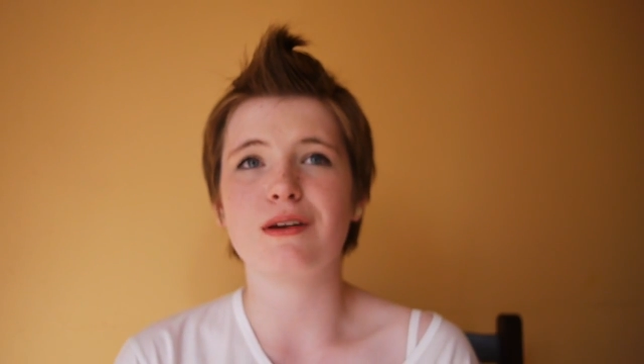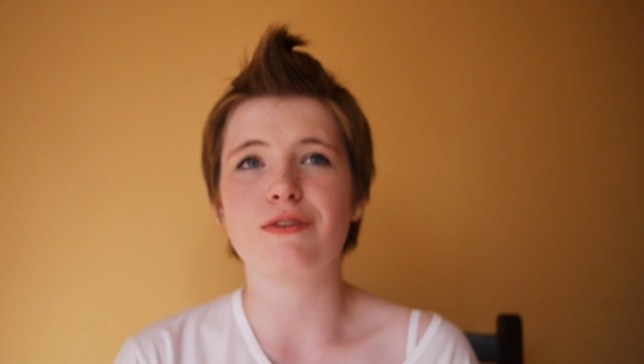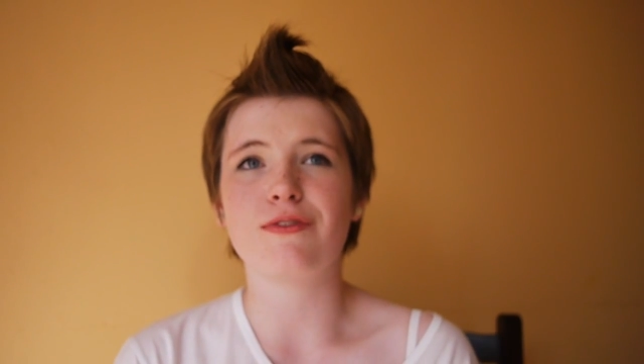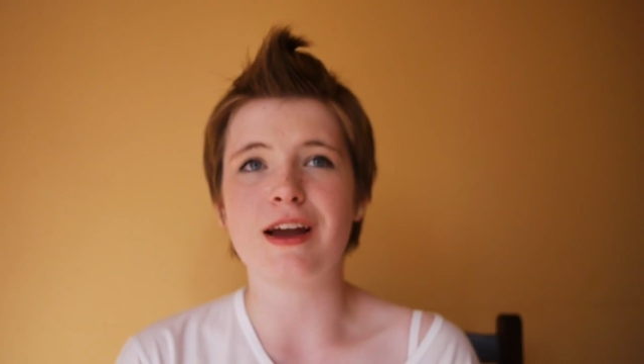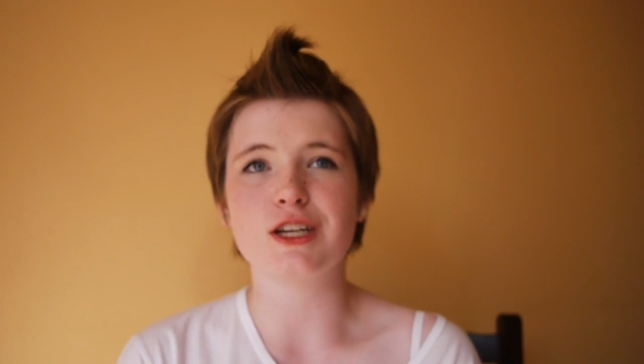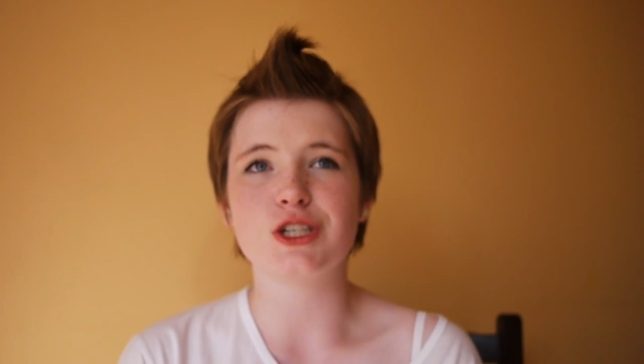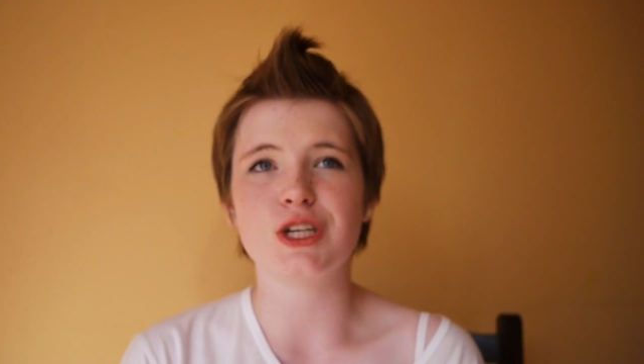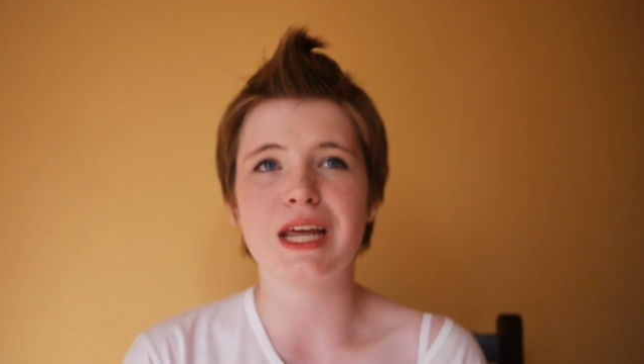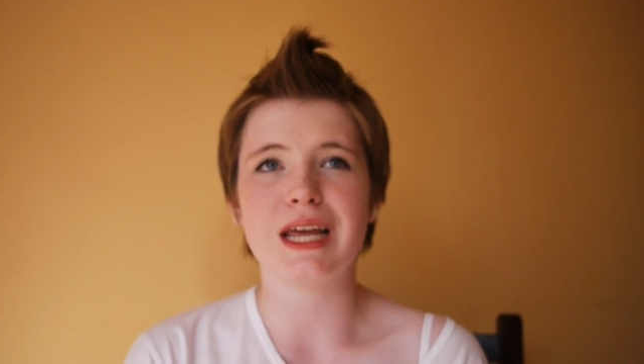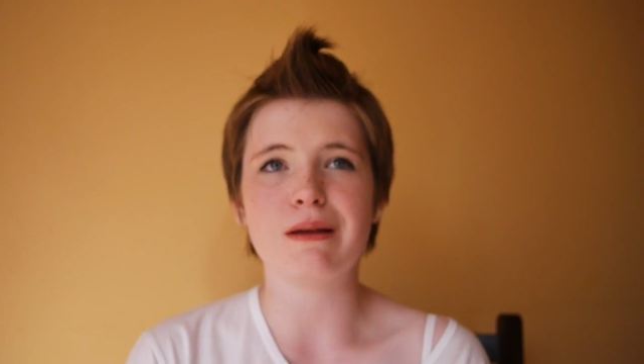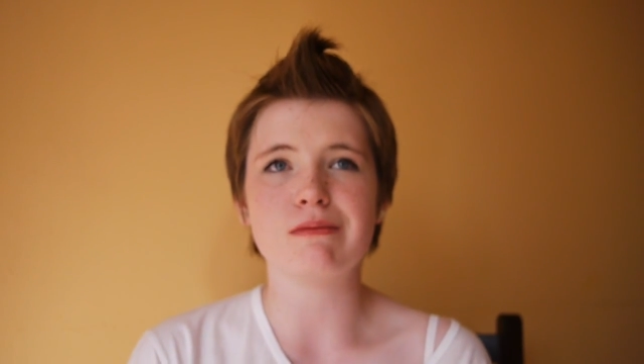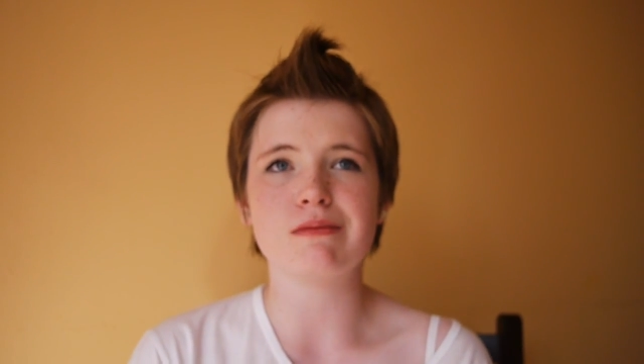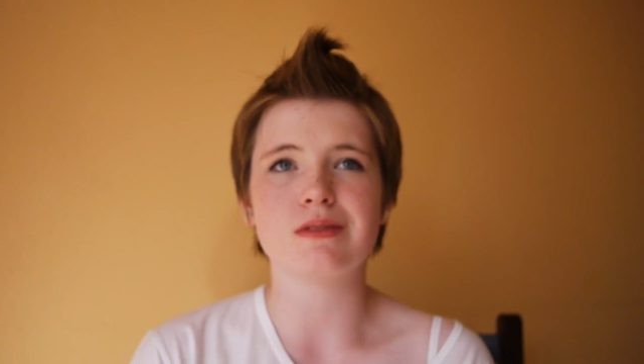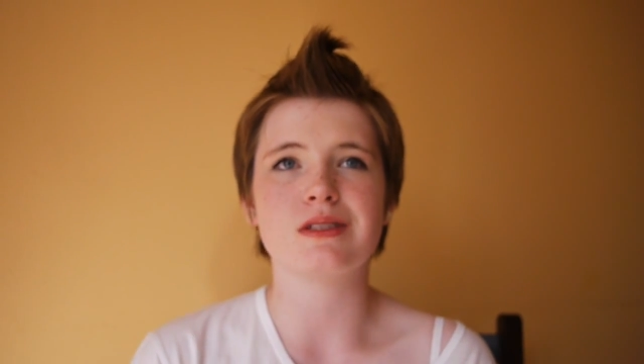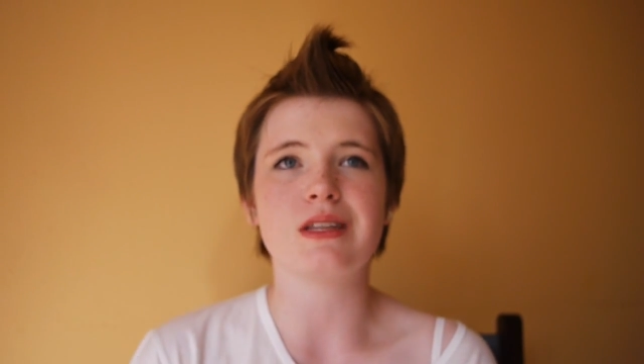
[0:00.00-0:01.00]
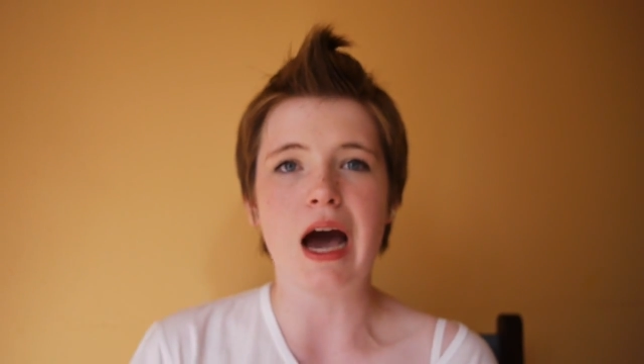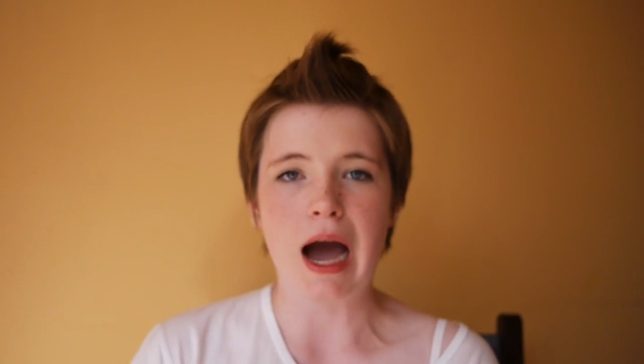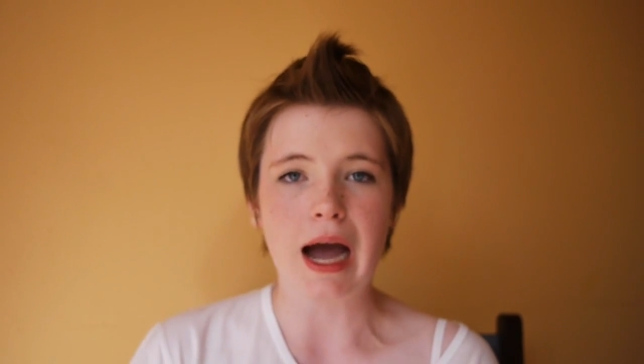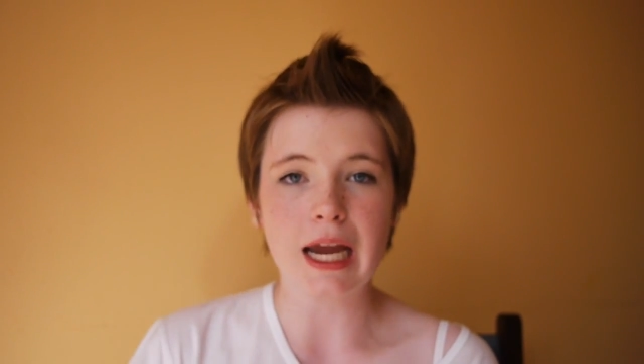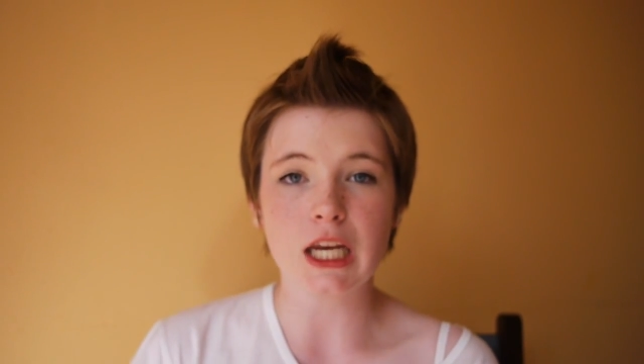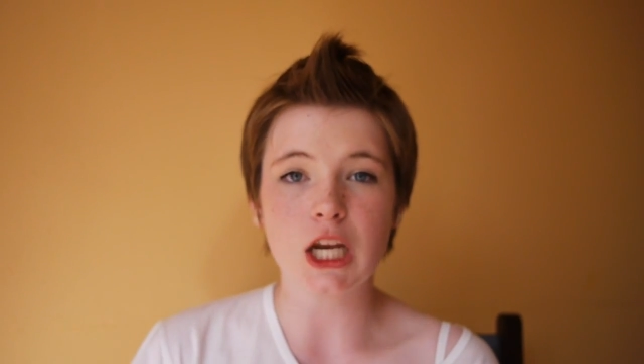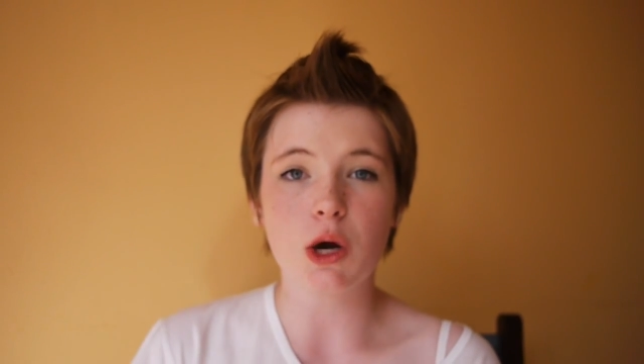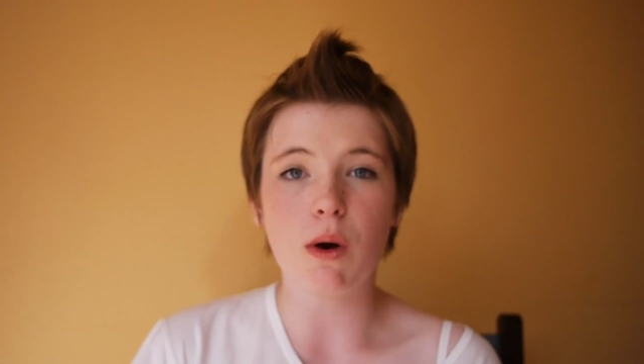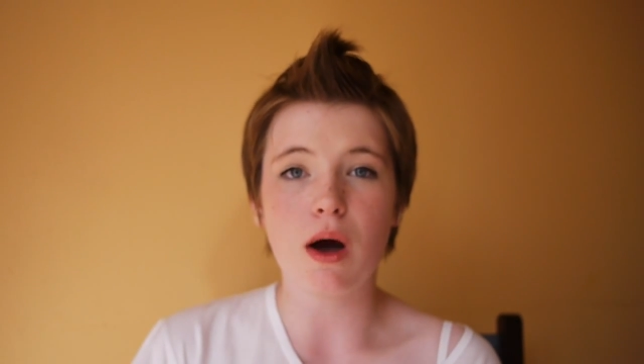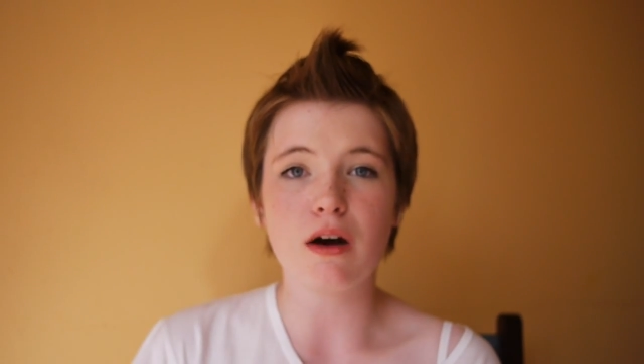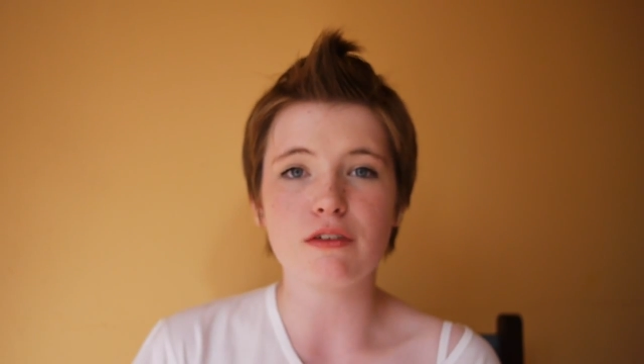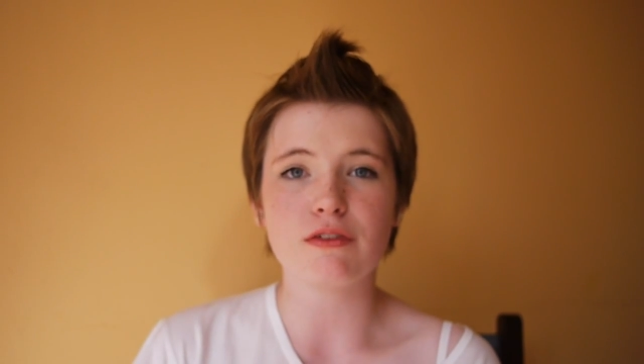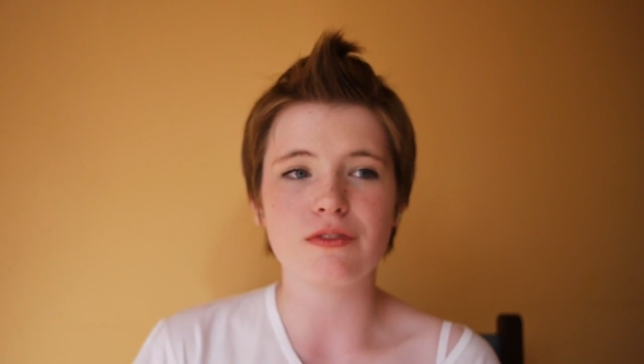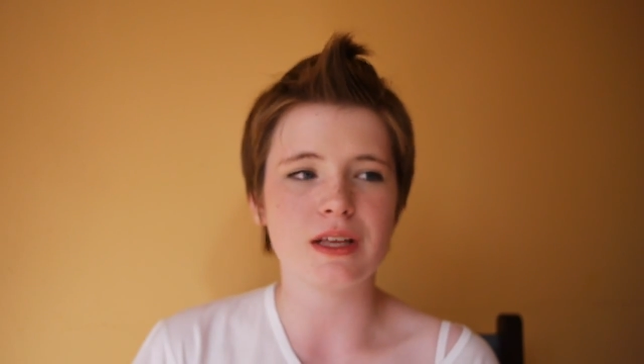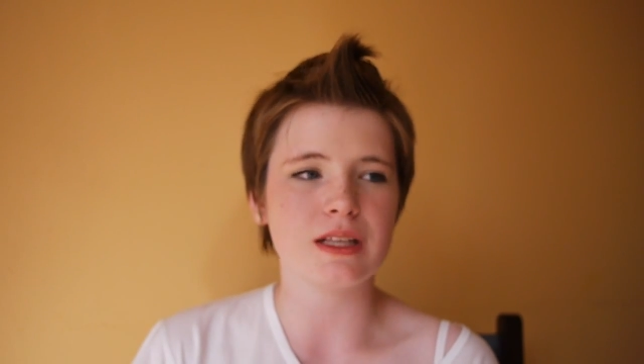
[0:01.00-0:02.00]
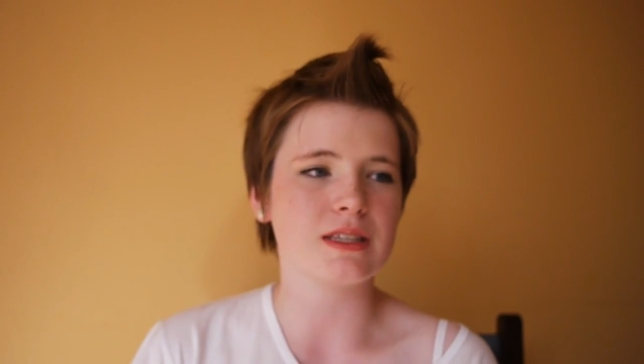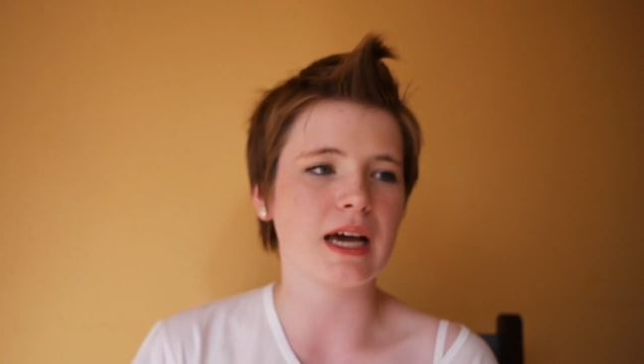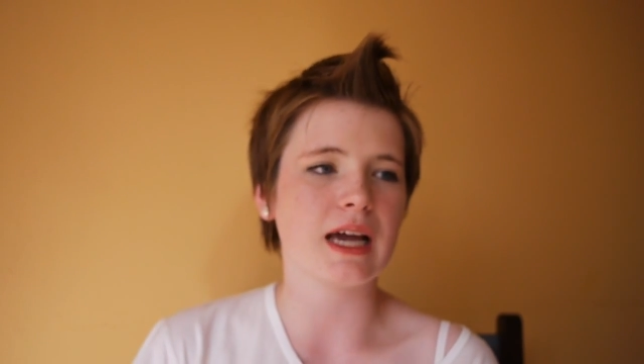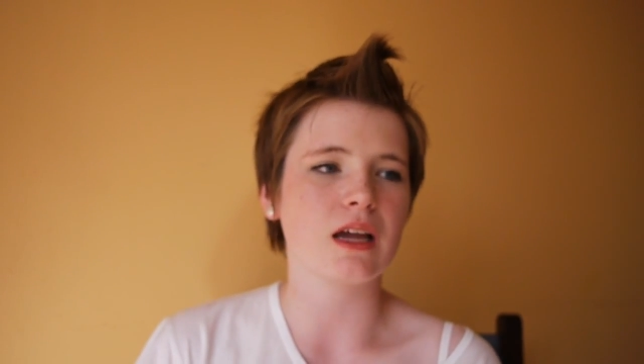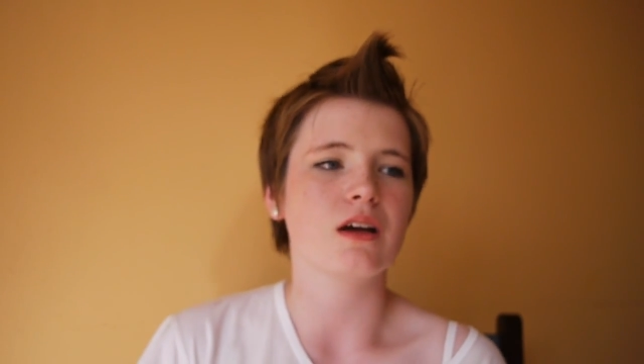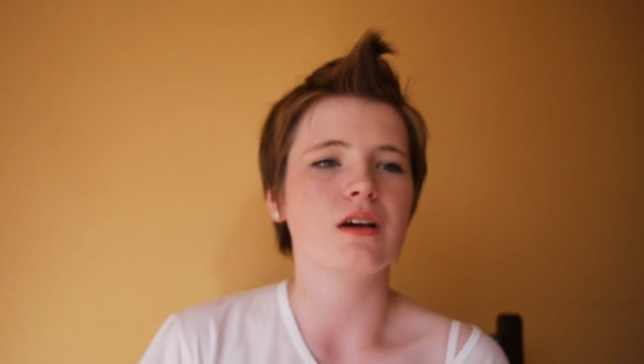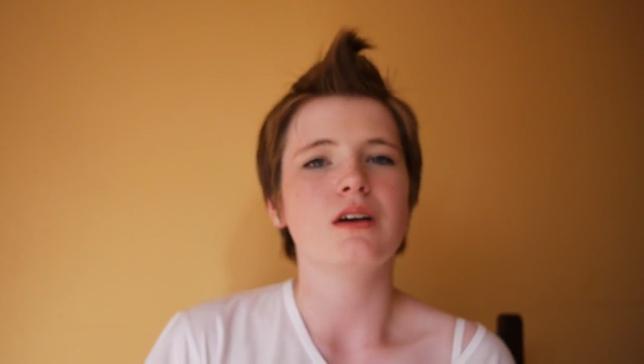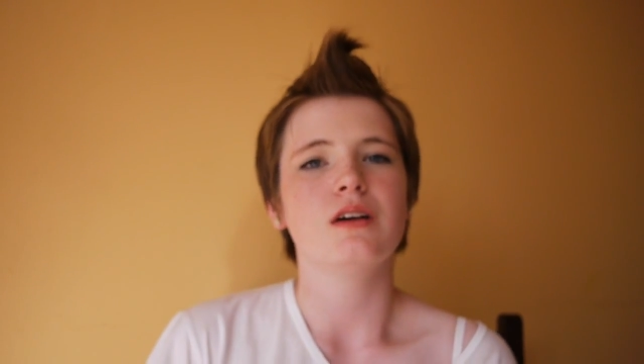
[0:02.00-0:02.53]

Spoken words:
French names that I know of. It's like